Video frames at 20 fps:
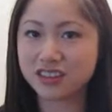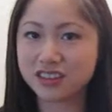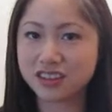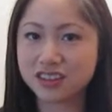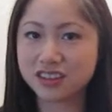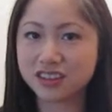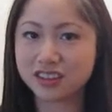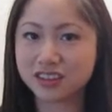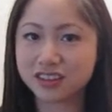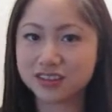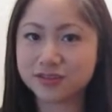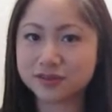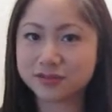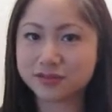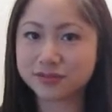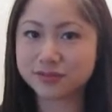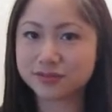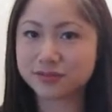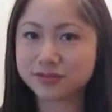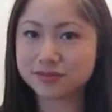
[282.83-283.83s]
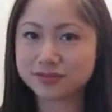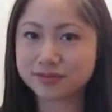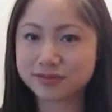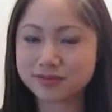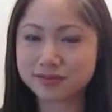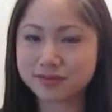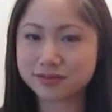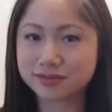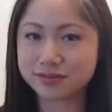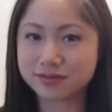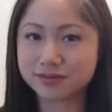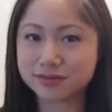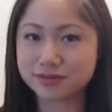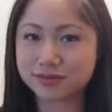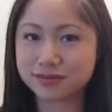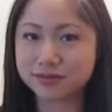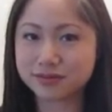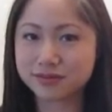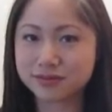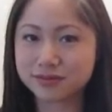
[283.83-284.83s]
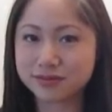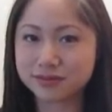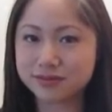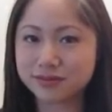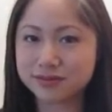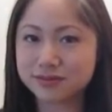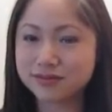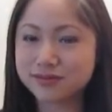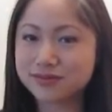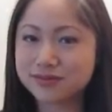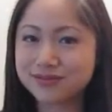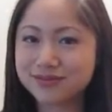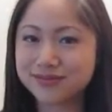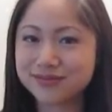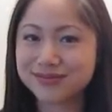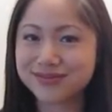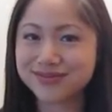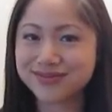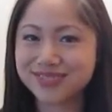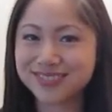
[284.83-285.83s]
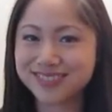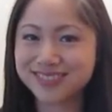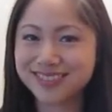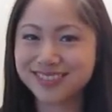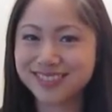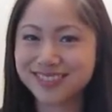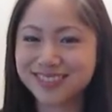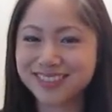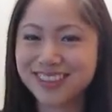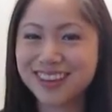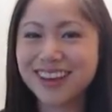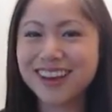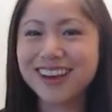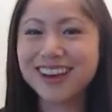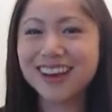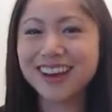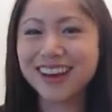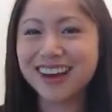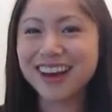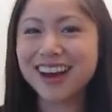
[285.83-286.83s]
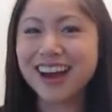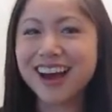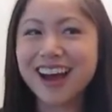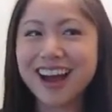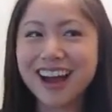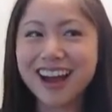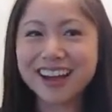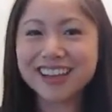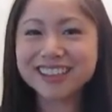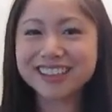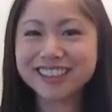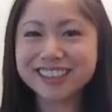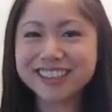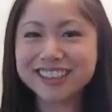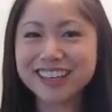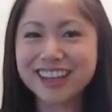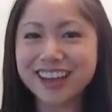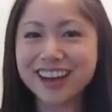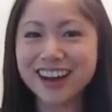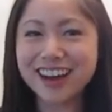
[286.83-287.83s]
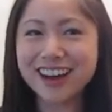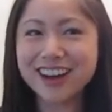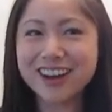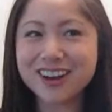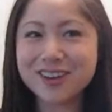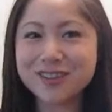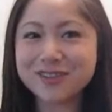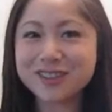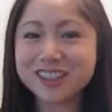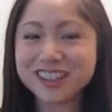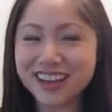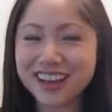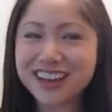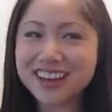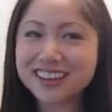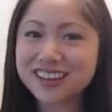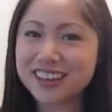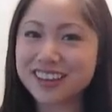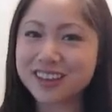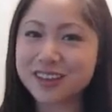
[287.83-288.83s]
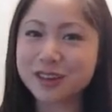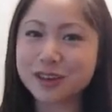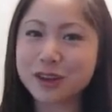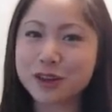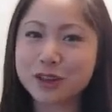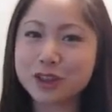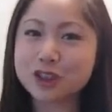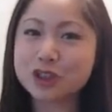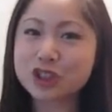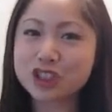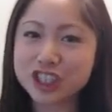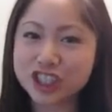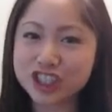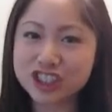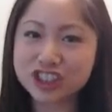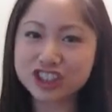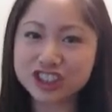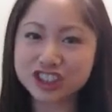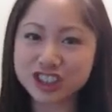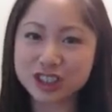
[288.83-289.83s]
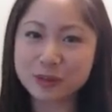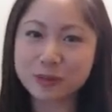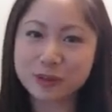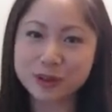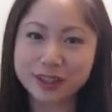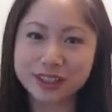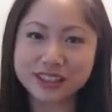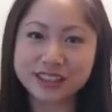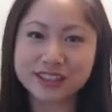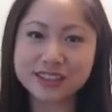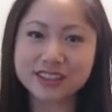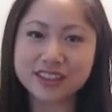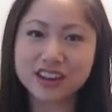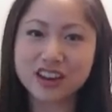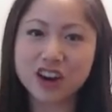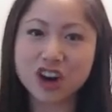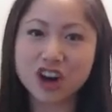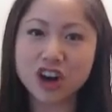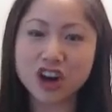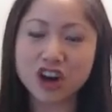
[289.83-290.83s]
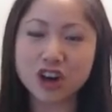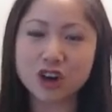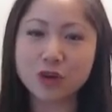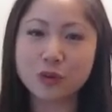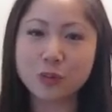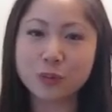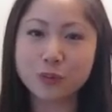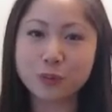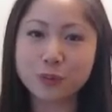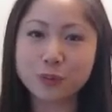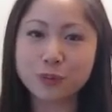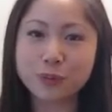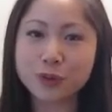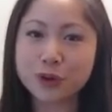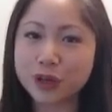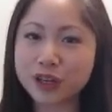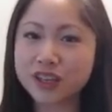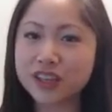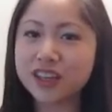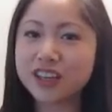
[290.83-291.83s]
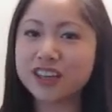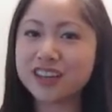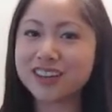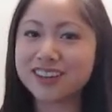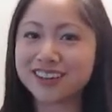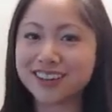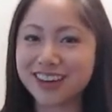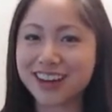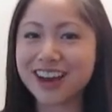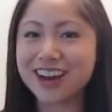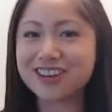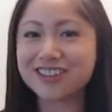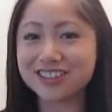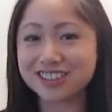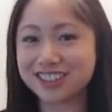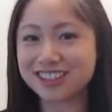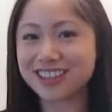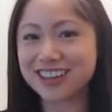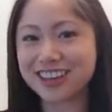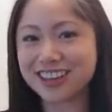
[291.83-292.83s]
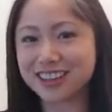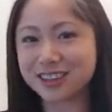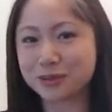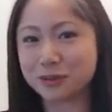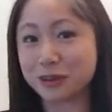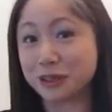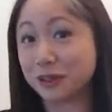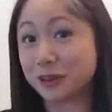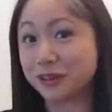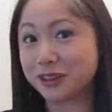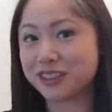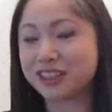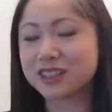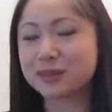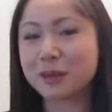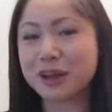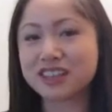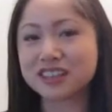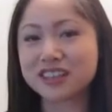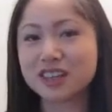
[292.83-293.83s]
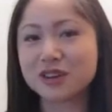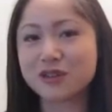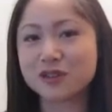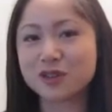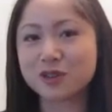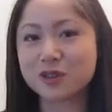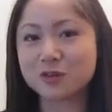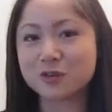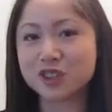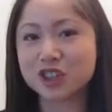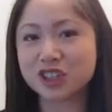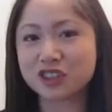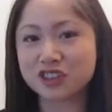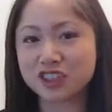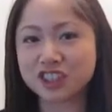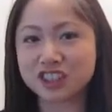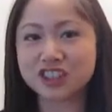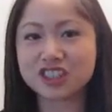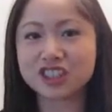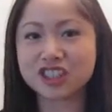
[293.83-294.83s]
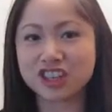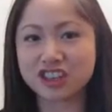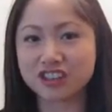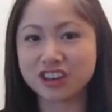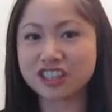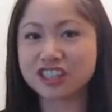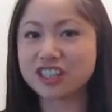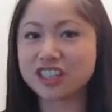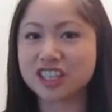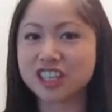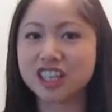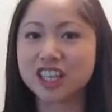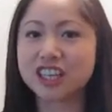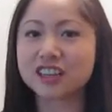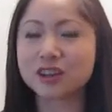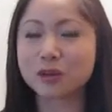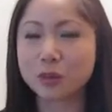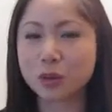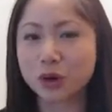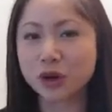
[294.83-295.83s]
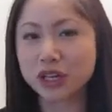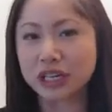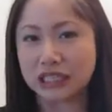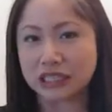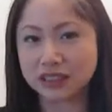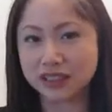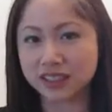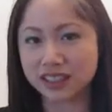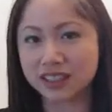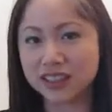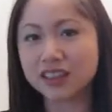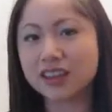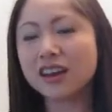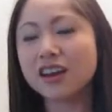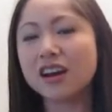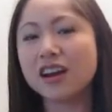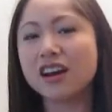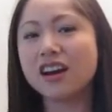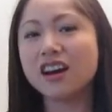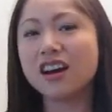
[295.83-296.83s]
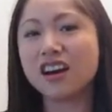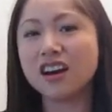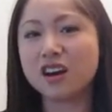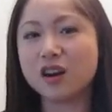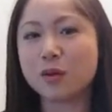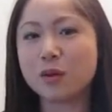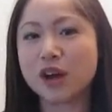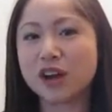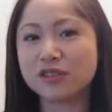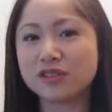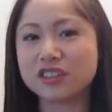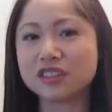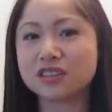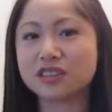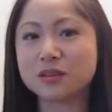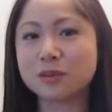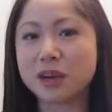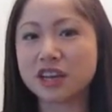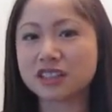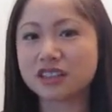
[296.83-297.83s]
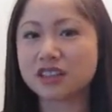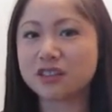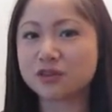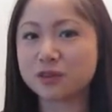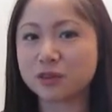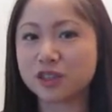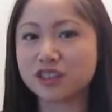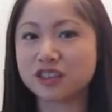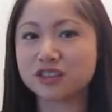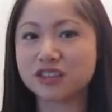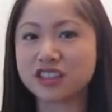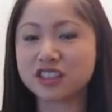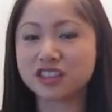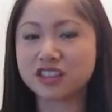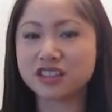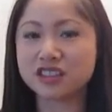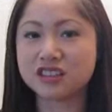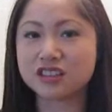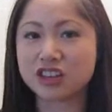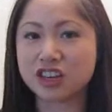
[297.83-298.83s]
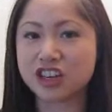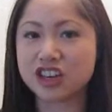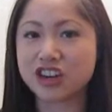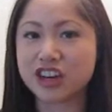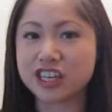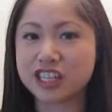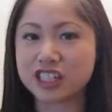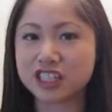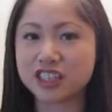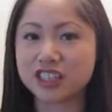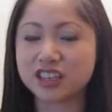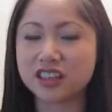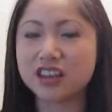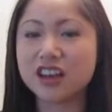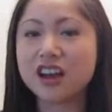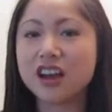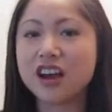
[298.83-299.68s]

Are these age-old secret recipes that's going into the dumpling? Actually, the traditional dumplings are pretty, I would say it's pretty old. It's passed down from generation to generation. Like the pork and leek, obviously passed down from generation to generation.